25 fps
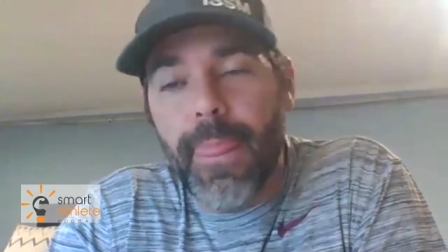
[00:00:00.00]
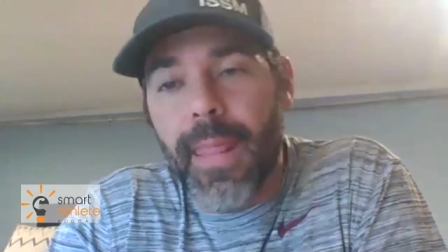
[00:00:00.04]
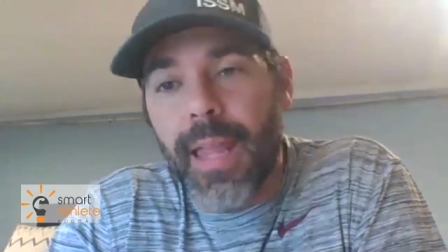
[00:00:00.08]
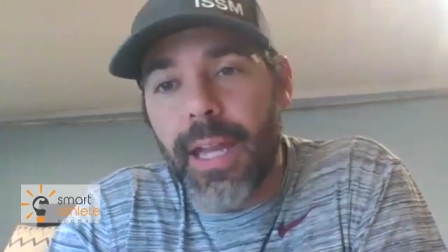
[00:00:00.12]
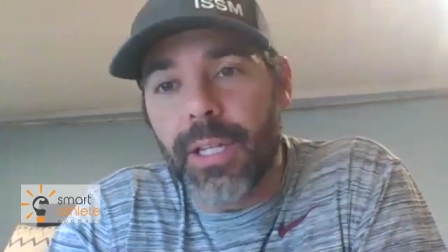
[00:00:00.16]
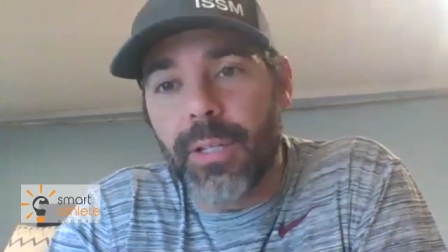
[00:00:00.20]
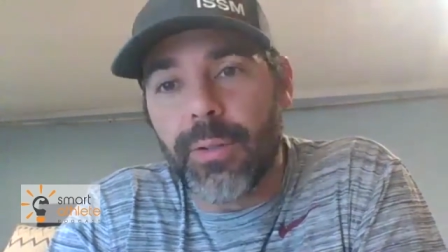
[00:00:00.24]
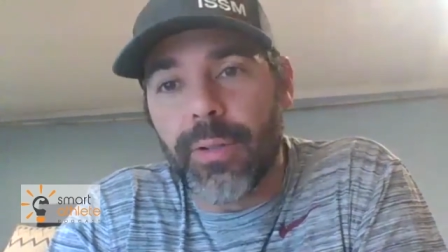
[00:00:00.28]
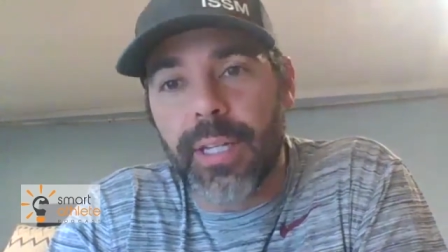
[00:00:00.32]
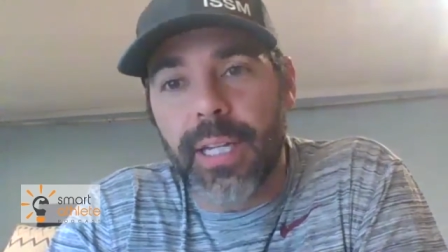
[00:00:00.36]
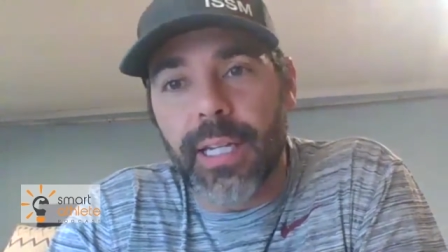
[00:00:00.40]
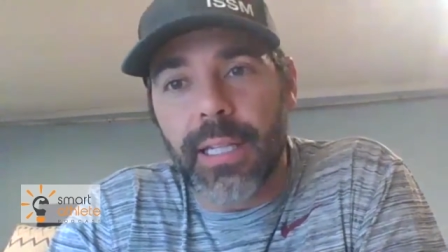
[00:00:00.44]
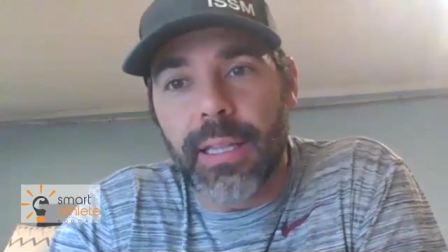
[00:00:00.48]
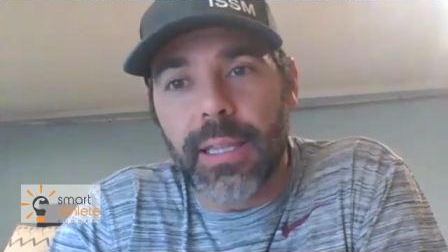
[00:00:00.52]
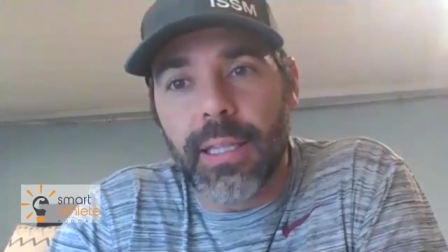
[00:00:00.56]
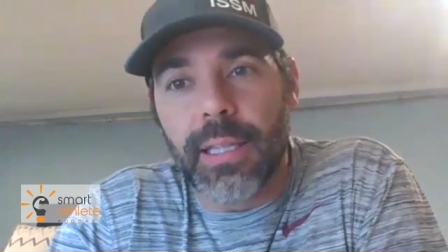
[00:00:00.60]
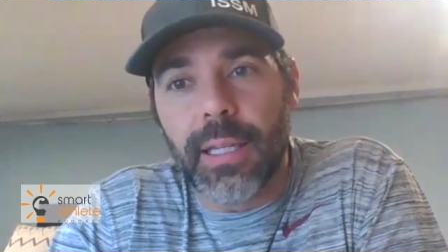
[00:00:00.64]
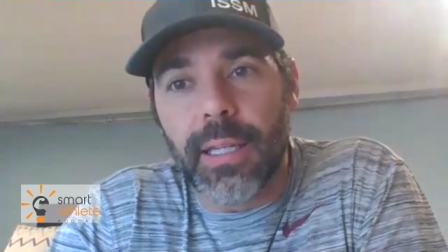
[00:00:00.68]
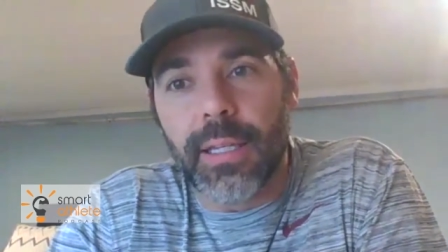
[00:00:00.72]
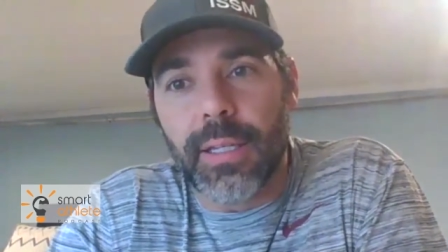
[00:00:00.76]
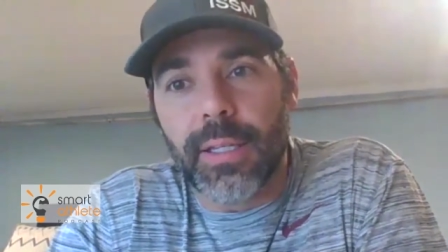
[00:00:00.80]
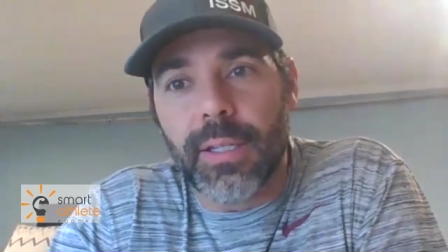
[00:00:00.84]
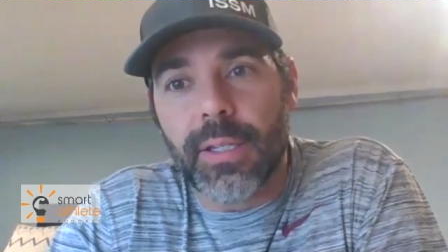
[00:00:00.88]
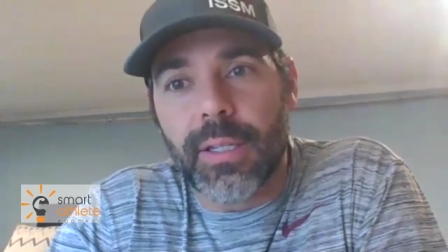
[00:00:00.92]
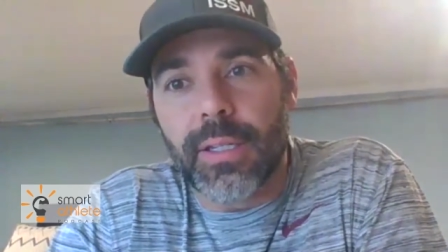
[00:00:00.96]
and you get
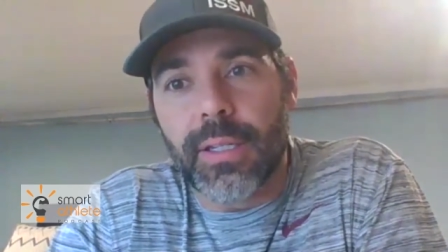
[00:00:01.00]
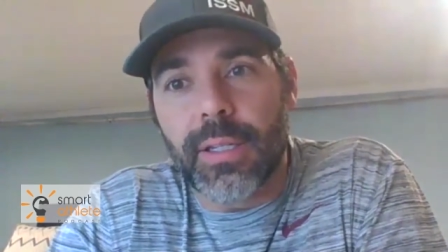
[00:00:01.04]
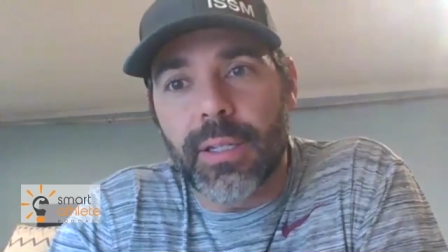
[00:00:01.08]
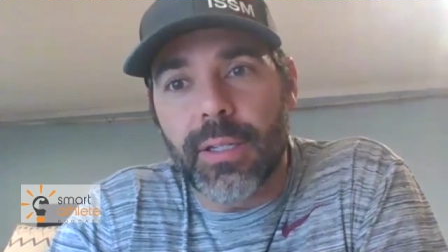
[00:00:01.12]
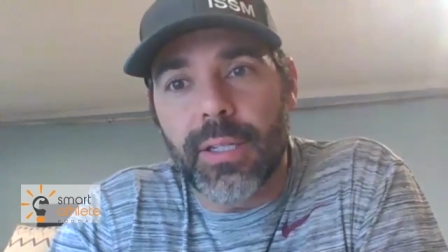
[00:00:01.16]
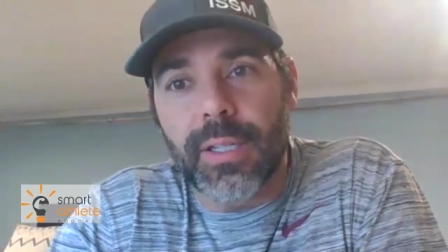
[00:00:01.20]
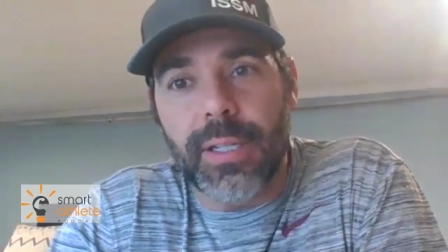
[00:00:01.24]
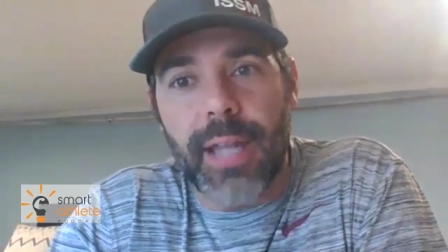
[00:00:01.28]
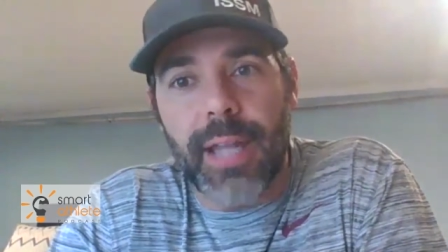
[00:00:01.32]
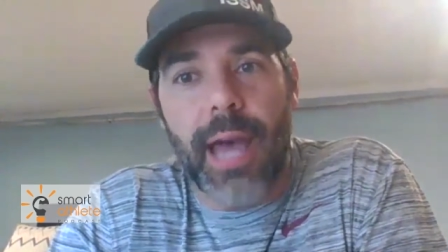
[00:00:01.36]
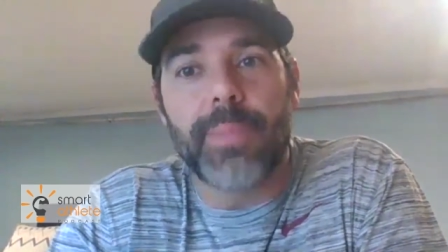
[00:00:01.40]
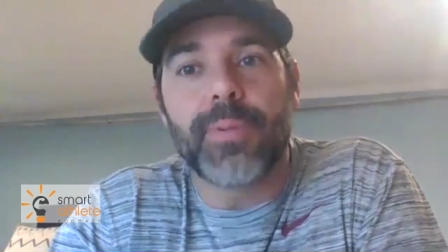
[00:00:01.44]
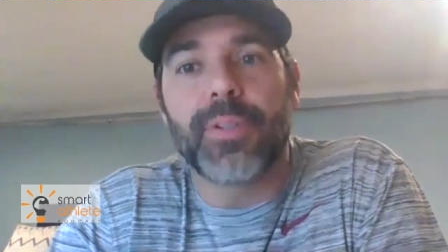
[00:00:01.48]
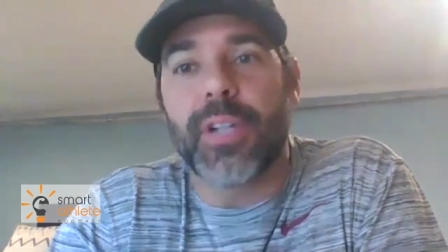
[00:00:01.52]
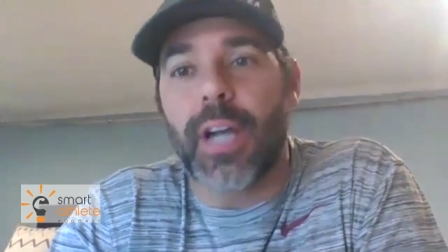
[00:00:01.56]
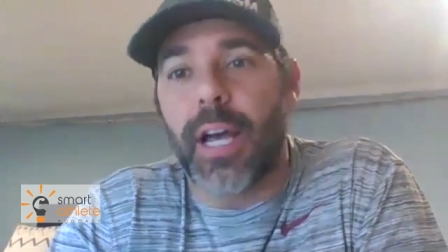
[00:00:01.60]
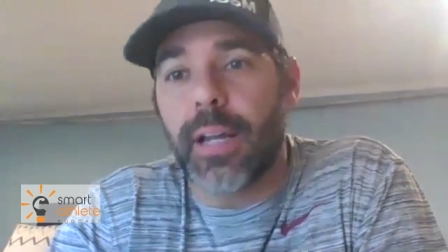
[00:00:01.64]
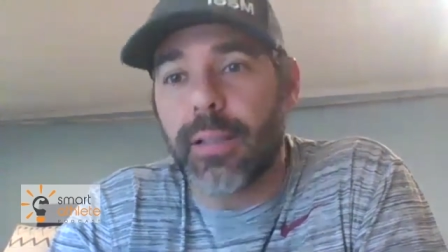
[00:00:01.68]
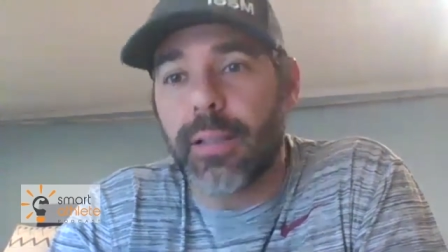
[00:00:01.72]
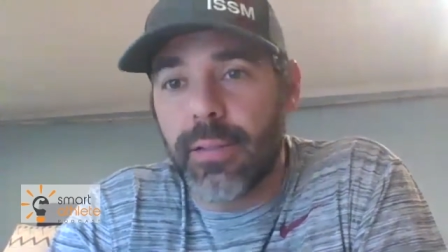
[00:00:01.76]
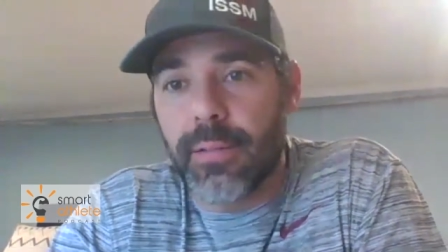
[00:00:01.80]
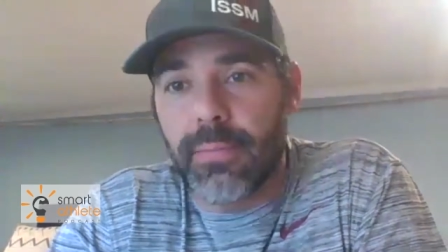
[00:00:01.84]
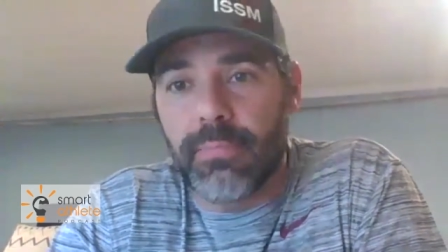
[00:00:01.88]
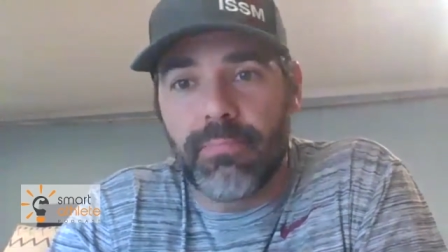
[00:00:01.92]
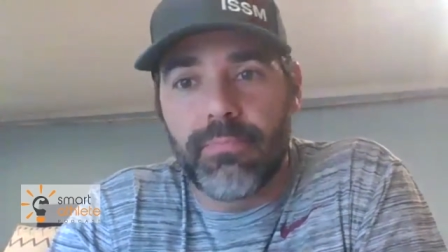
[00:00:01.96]
these
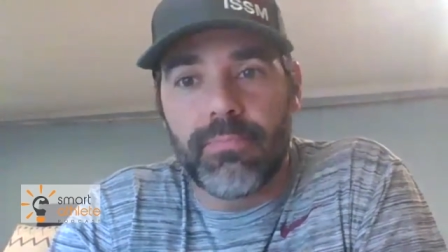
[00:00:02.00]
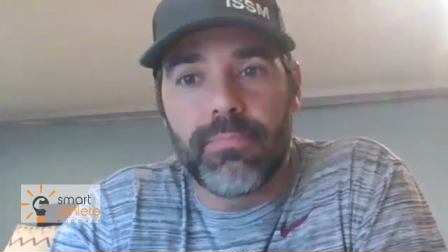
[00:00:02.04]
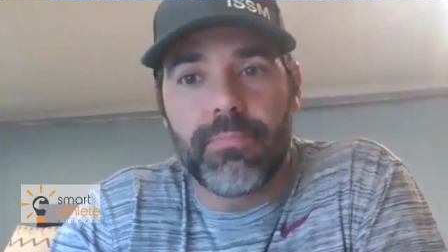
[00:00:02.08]
snapshots